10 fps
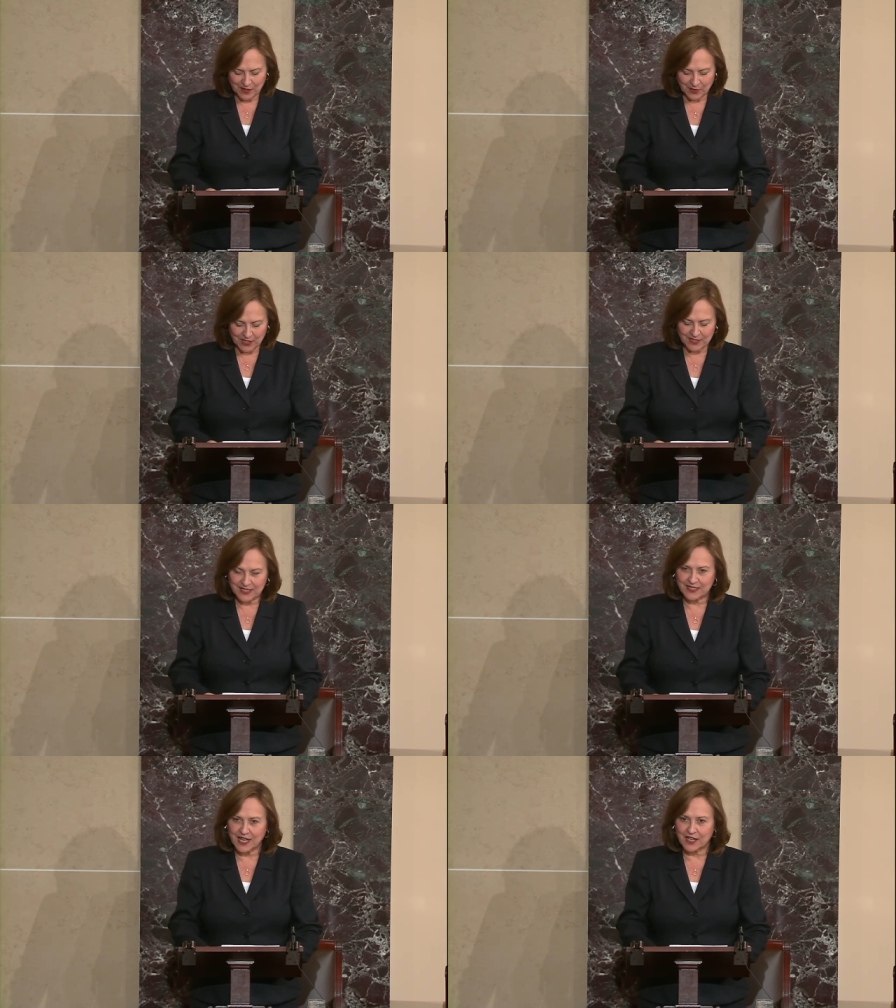But
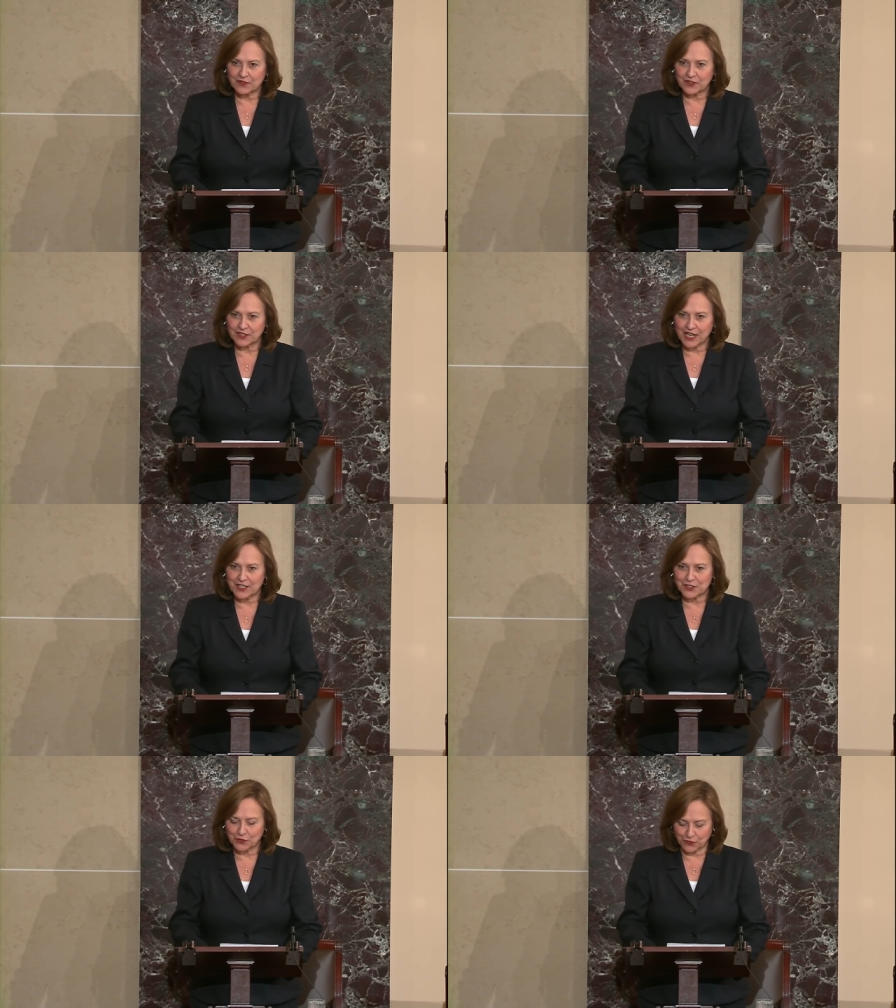instead of a
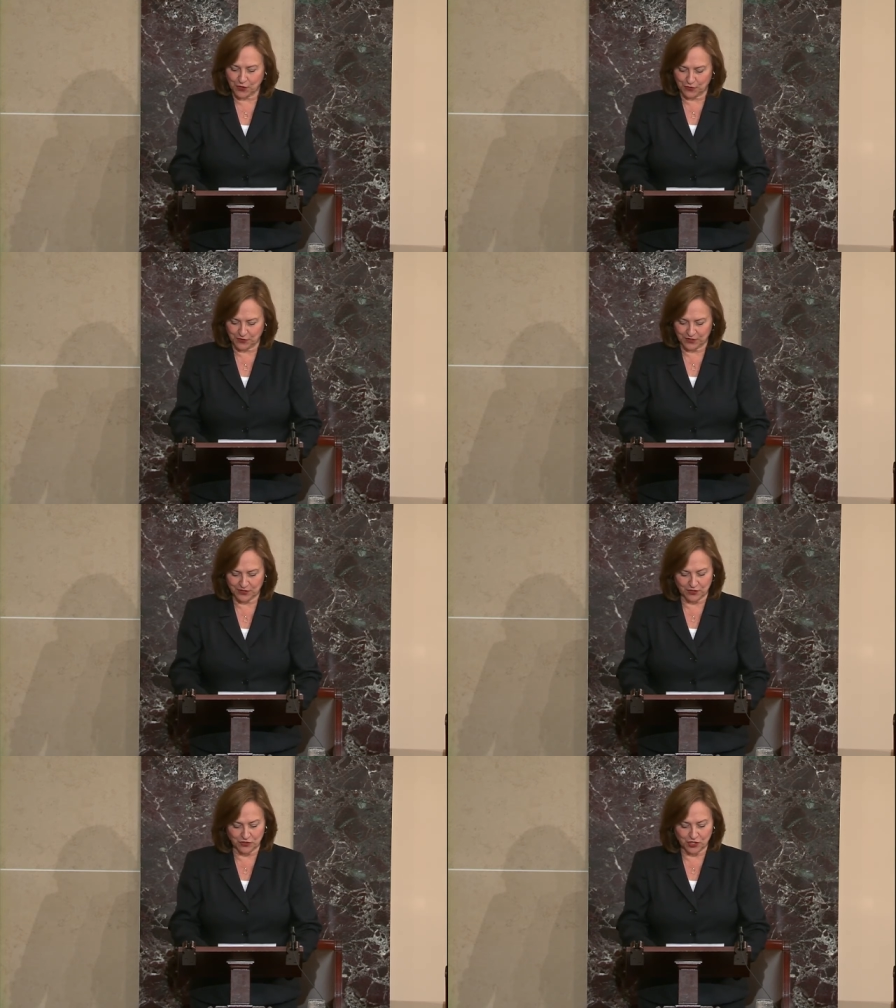laser
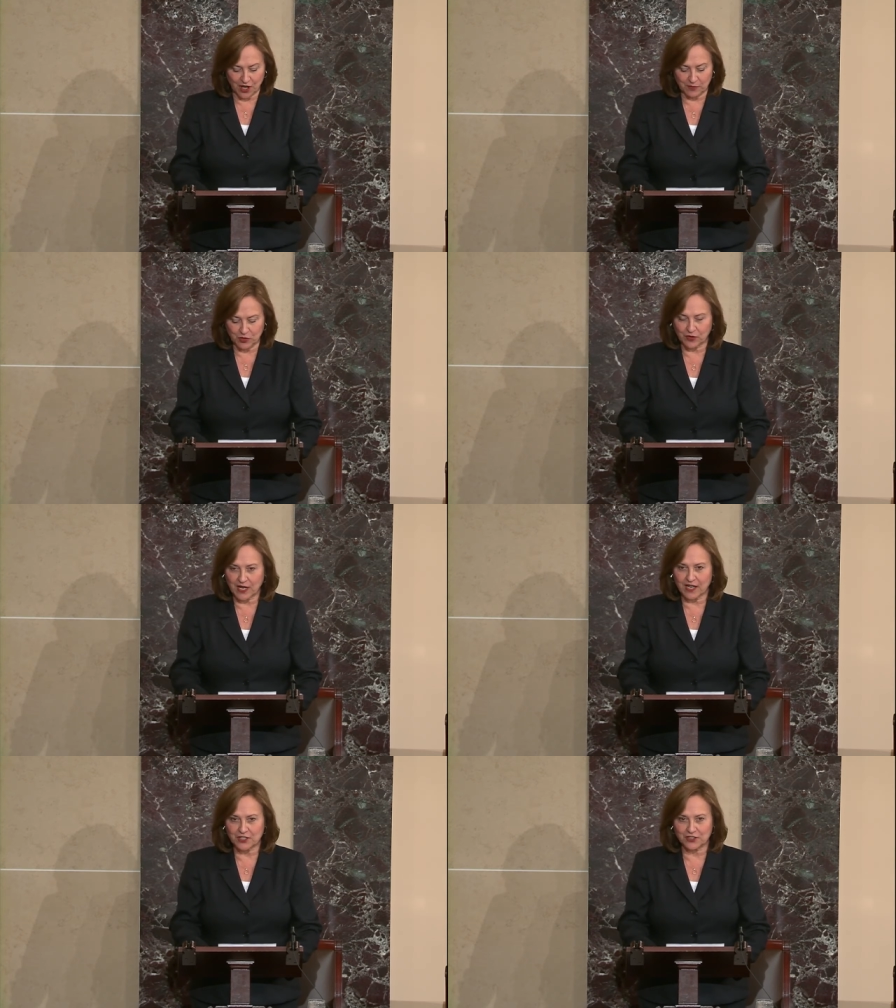focus on job
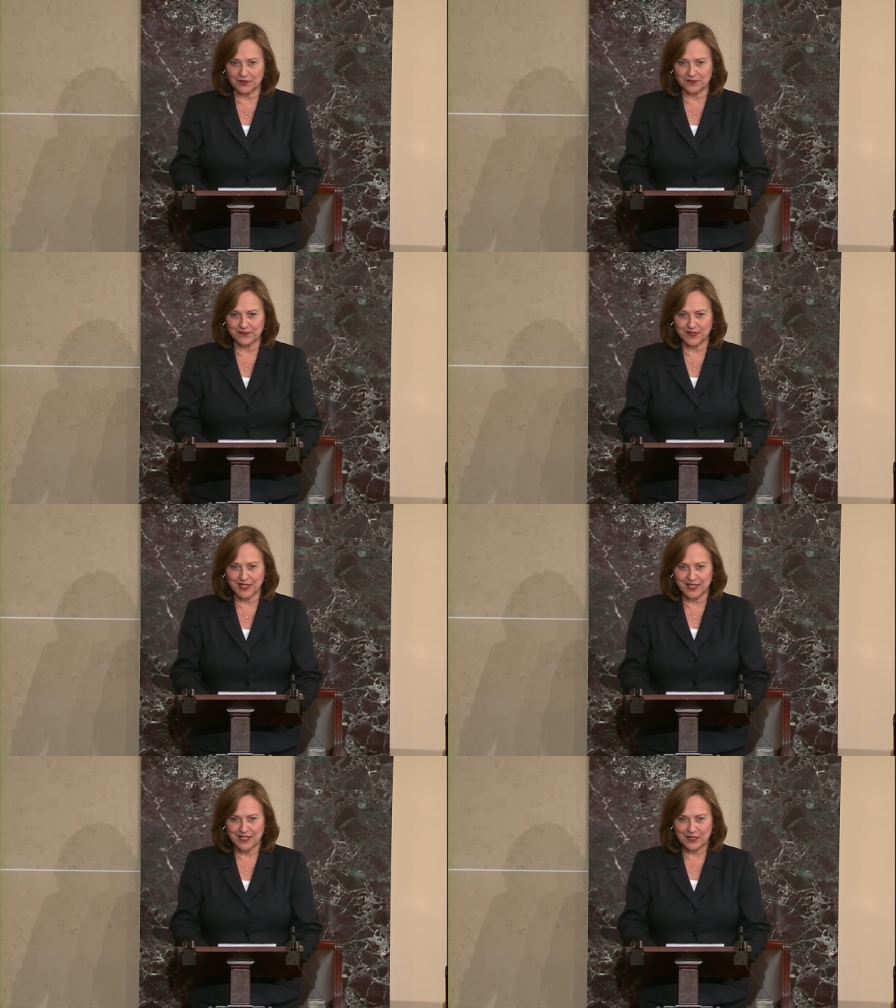creation,
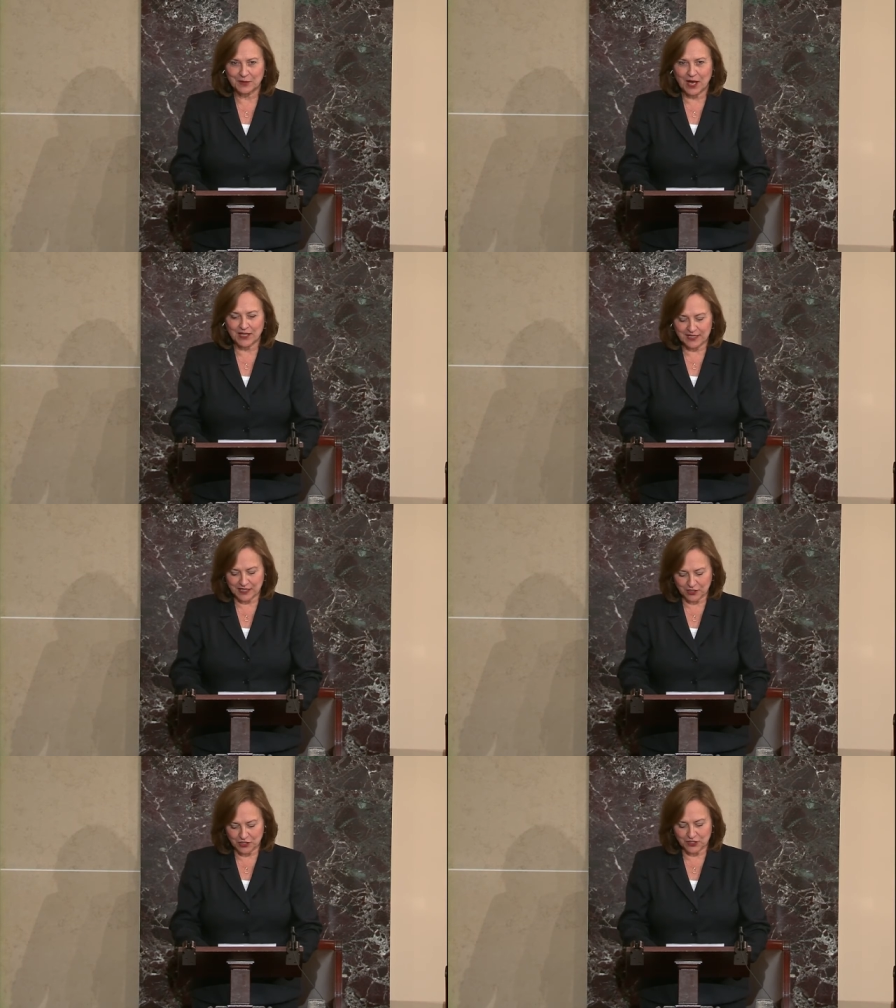
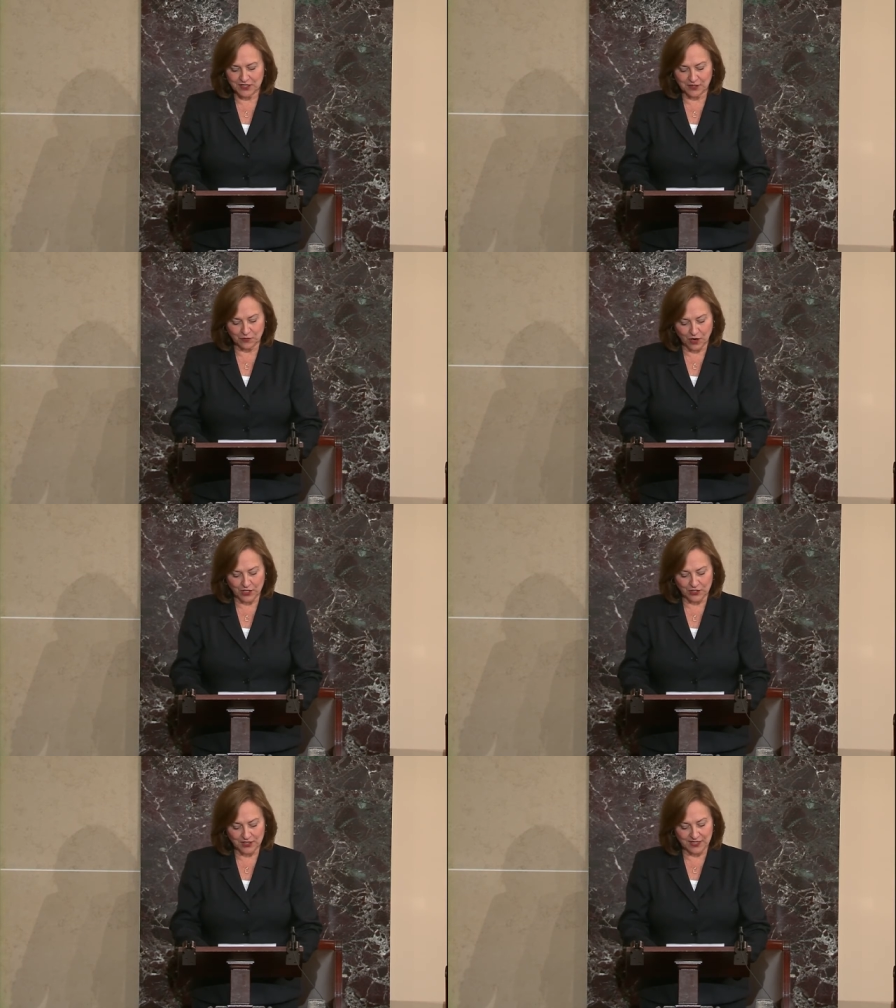politicians in
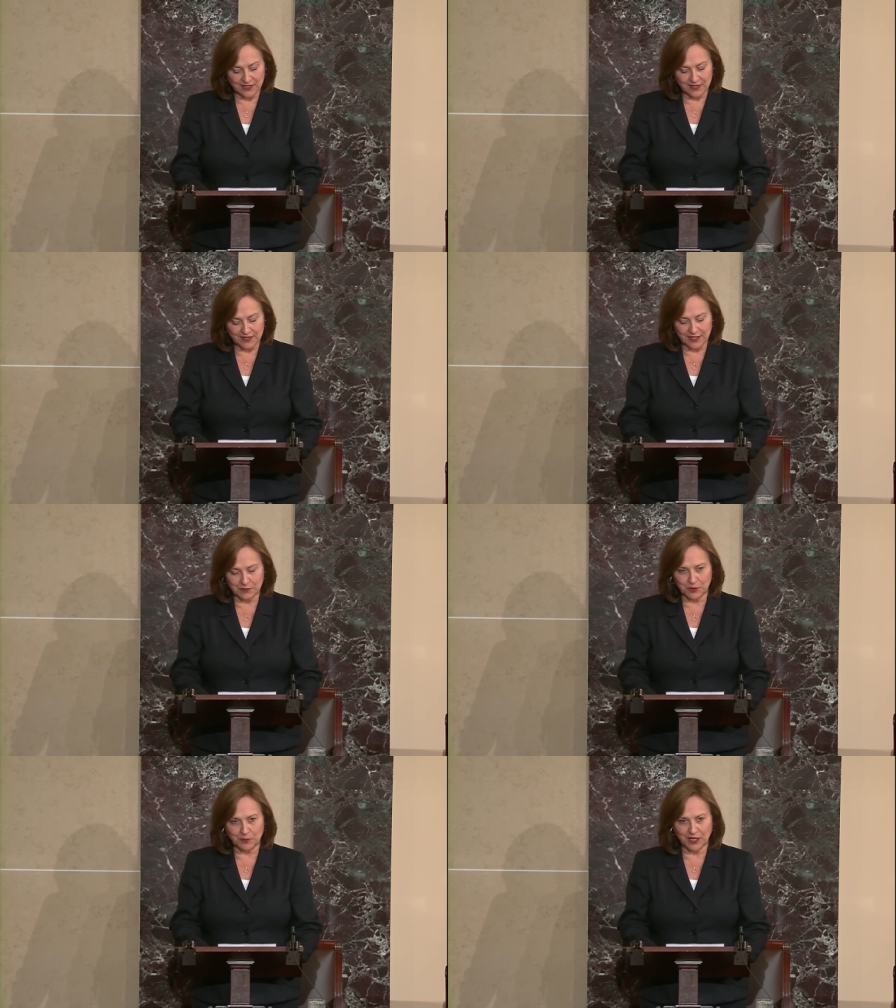Washington
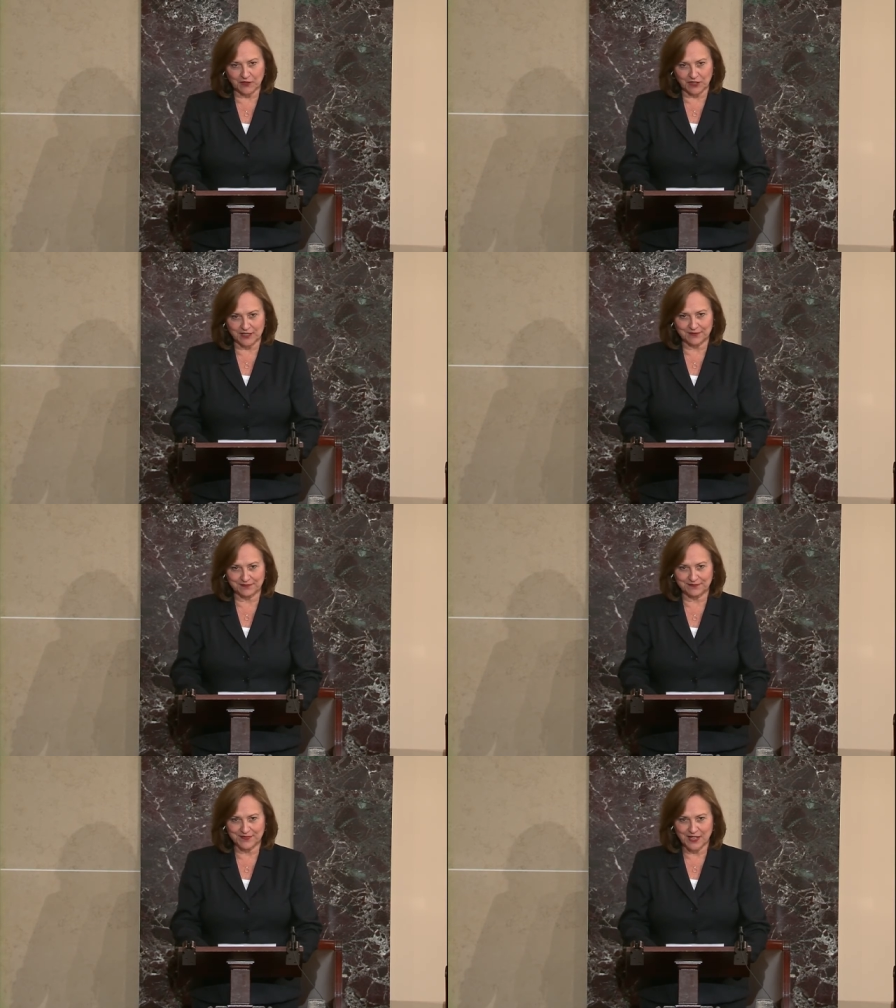seem to pivot
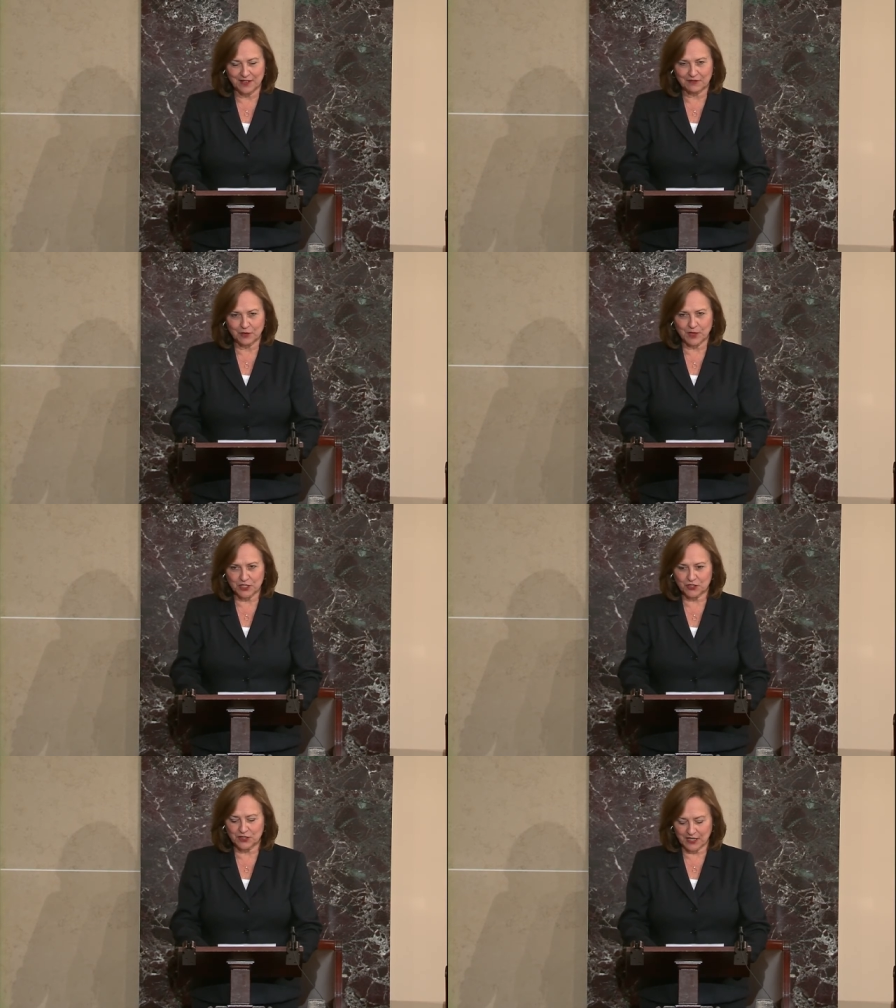from
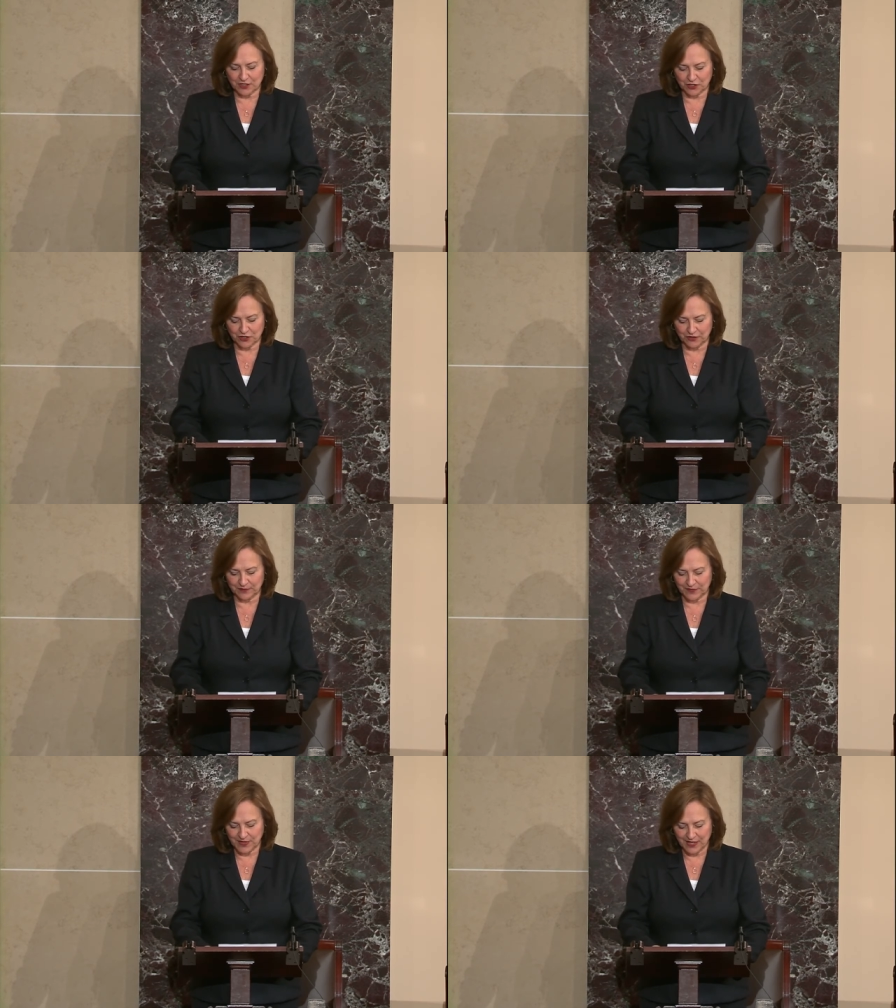issue to issue,